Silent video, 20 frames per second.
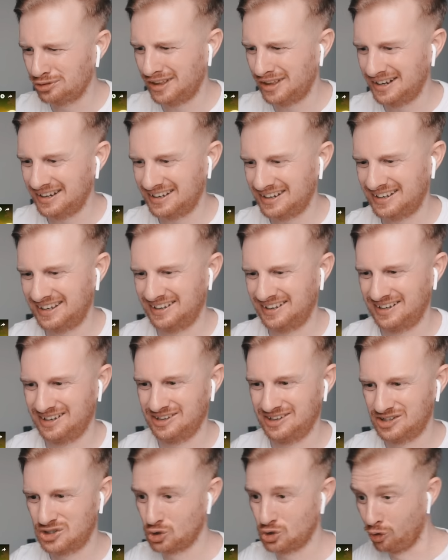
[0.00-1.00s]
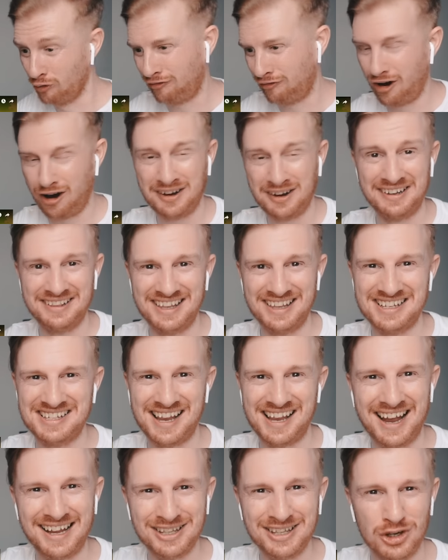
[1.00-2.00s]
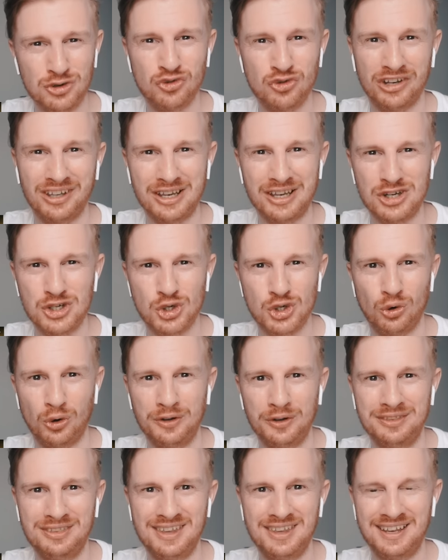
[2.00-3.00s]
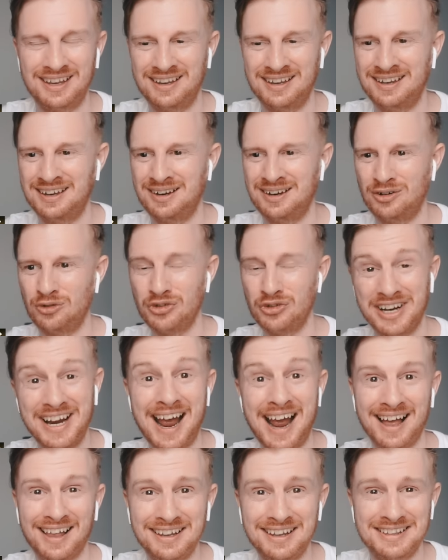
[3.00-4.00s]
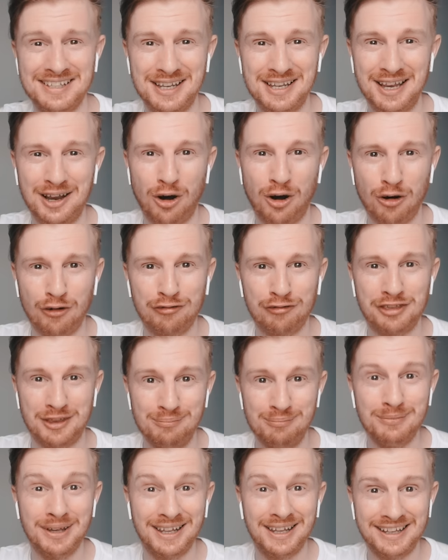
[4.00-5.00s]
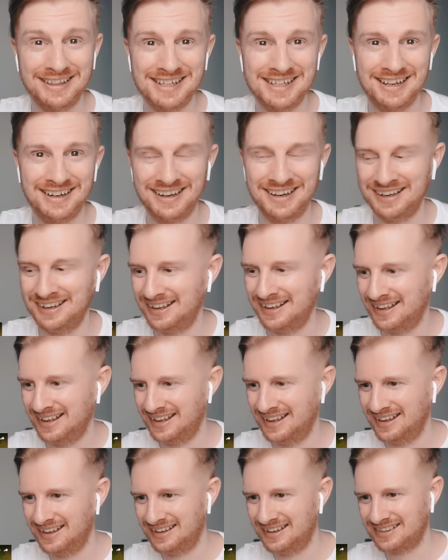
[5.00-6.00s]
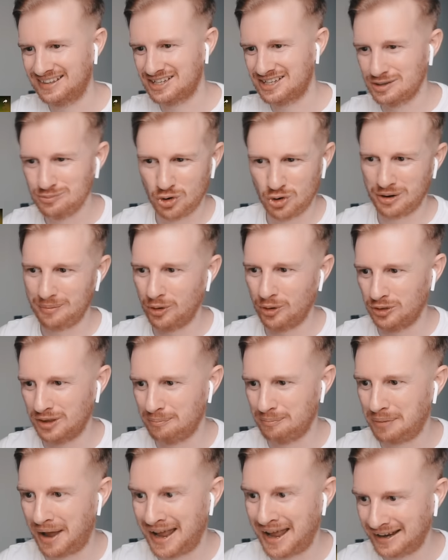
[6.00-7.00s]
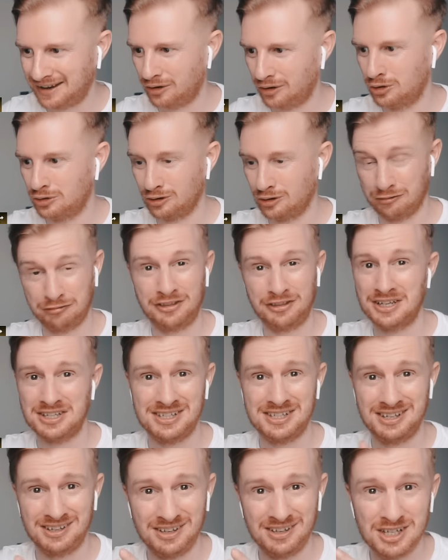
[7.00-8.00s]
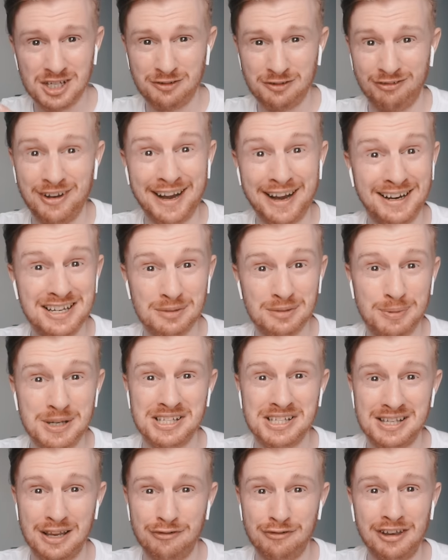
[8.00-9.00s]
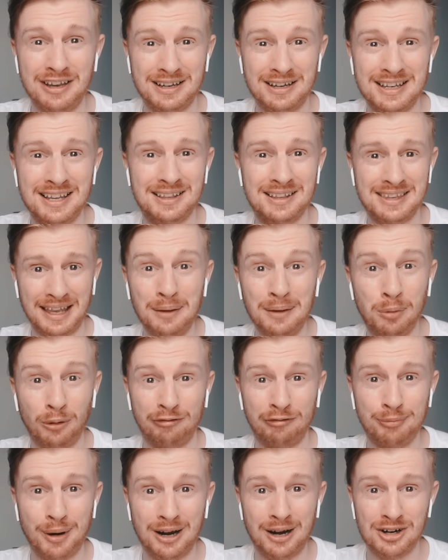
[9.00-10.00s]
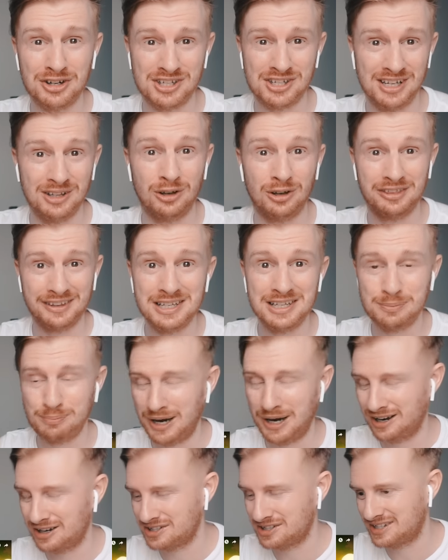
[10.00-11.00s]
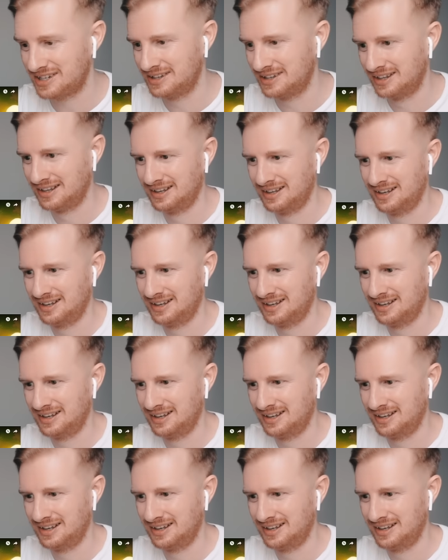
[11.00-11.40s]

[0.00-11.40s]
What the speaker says: think so far in this ad it's really shown the reality of the military. This is more about the background of this very specific type of person or this person.